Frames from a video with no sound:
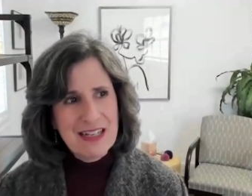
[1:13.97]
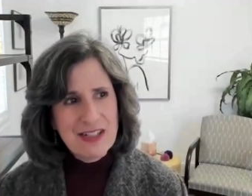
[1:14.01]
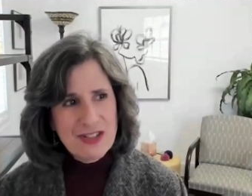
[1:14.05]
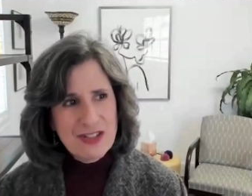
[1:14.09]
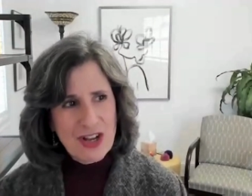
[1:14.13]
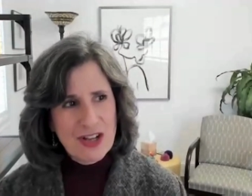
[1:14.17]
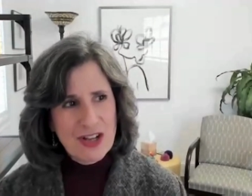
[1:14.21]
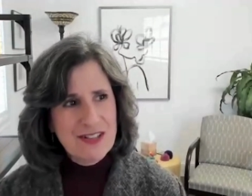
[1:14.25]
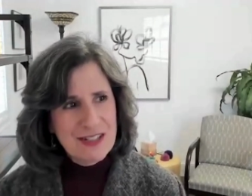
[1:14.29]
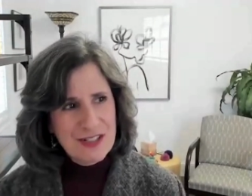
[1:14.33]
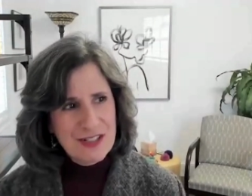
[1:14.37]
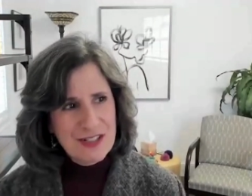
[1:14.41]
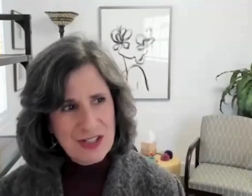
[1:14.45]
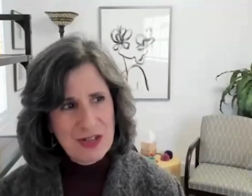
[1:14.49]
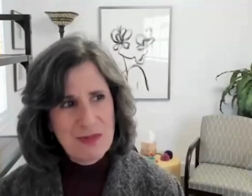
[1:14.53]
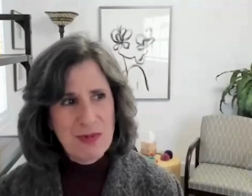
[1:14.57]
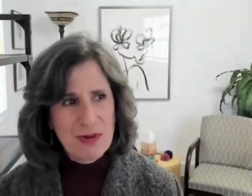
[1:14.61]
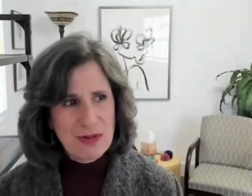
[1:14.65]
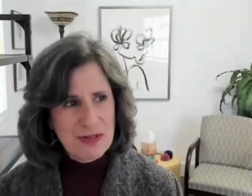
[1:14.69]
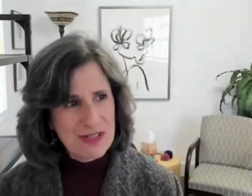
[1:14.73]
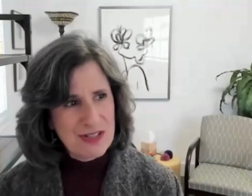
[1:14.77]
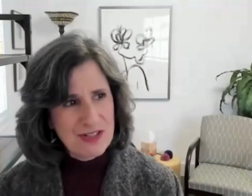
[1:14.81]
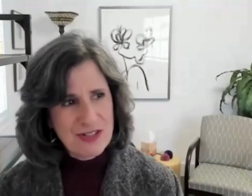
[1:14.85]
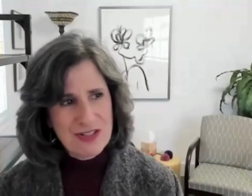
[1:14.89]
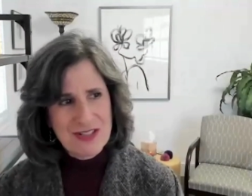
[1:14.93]
each
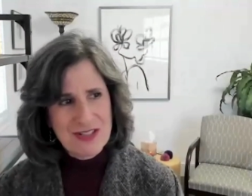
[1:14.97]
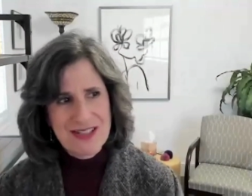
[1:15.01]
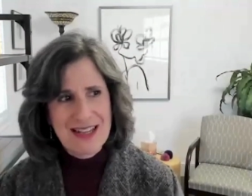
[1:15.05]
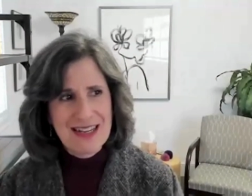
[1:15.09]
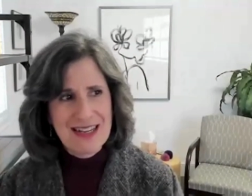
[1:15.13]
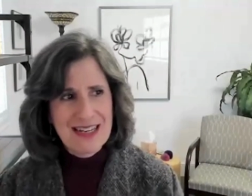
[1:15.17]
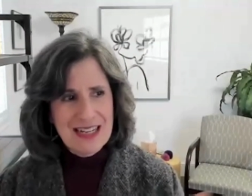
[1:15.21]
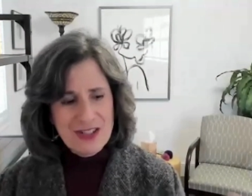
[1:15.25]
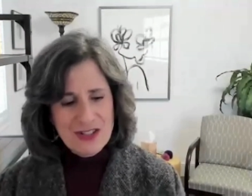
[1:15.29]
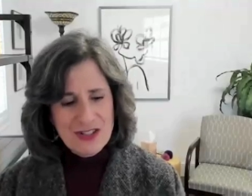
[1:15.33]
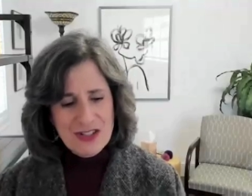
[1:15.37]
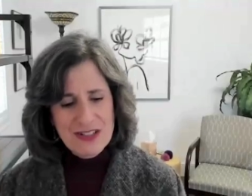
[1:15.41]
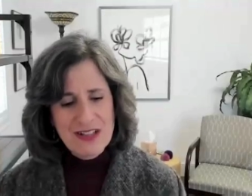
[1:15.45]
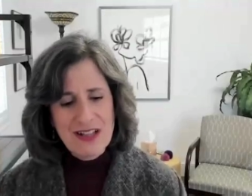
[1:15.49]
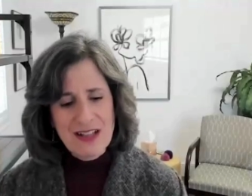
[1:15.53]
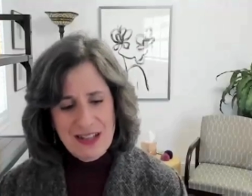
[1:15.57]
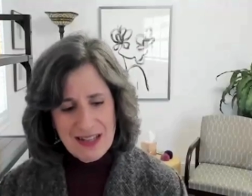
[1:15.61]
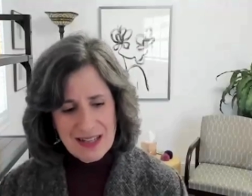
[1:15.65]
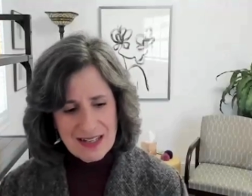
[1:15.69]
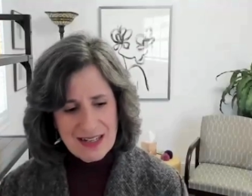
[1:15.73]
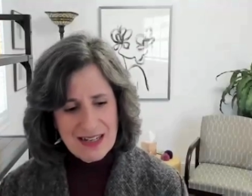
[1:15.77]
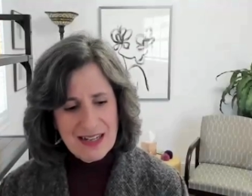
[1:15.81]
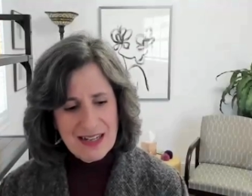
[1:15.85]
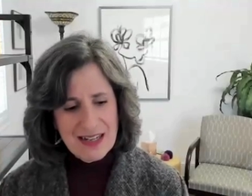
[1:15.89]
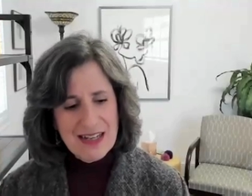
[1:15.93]
autistic person, just like each
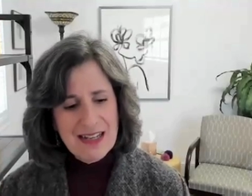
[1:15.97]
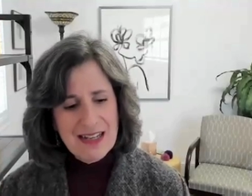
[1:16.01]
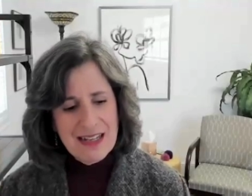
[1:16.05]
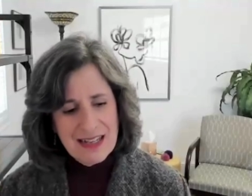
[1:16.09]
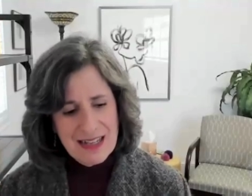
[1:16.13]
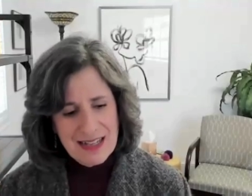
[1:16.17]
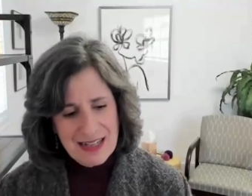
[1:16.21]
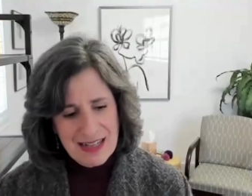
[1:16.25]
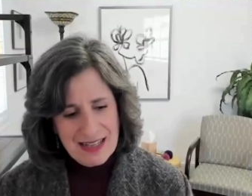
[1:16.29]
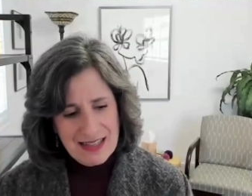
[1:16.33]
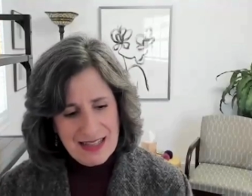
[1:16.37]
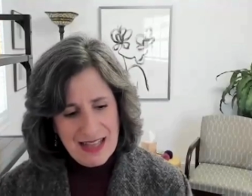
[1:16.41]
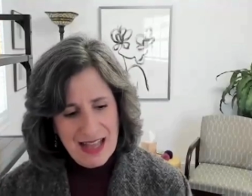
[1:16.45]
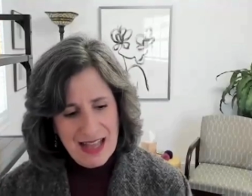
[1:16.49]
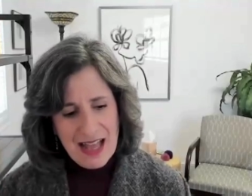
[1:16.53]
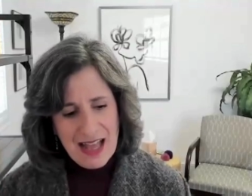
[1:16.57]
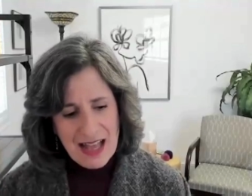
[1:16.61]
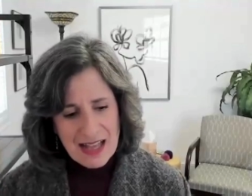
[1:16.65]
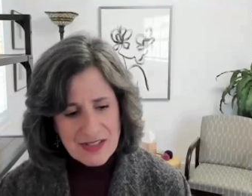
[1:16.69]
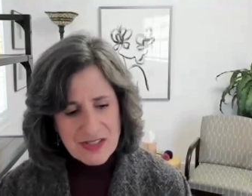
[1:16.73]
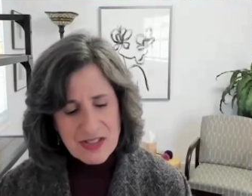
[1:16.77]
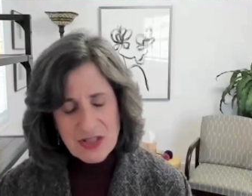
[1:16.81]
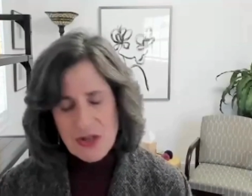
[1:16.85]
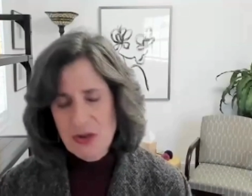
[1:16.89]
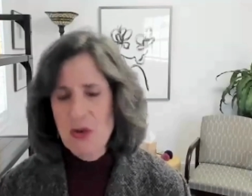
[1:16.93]
client,
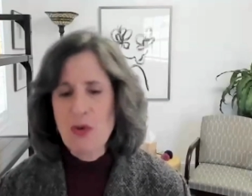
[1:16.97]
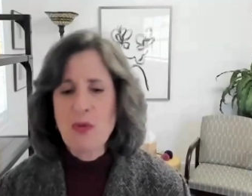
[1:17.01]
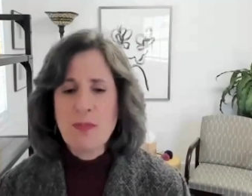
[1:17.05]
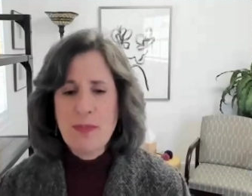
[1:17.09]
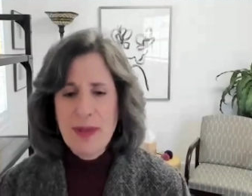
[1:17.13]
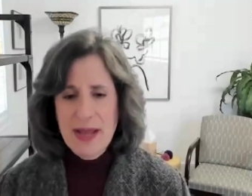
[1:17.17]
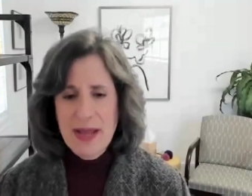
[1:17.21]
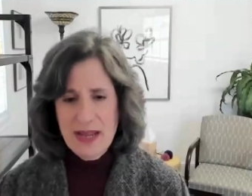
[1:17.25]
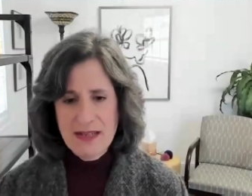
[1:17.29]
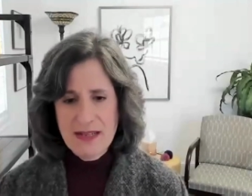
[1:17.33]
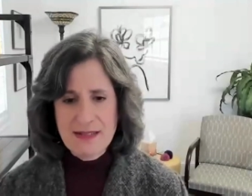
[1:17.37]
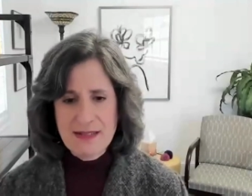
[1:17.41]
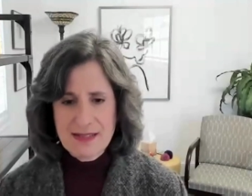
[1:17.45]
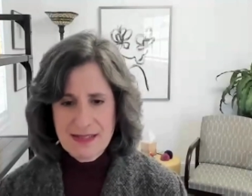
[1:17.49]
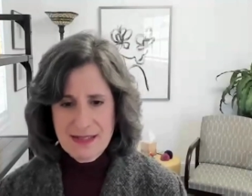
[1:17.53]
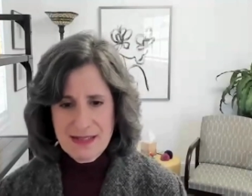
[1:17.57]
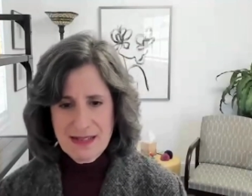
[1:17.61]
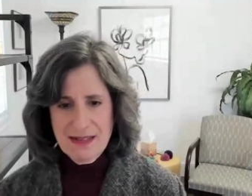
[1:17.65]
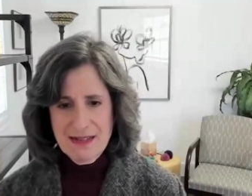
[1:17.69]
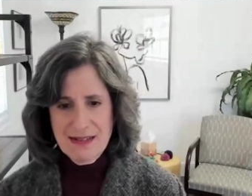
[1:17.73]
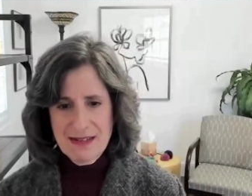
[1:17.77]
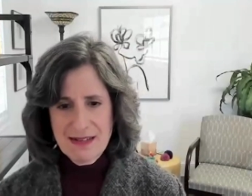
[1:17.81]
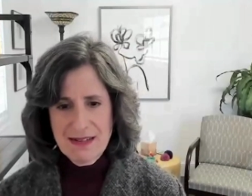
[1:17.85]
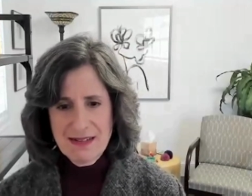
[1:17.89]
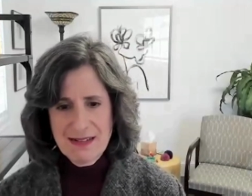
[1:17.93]
has their own
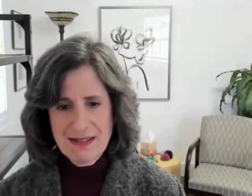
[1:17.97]
pace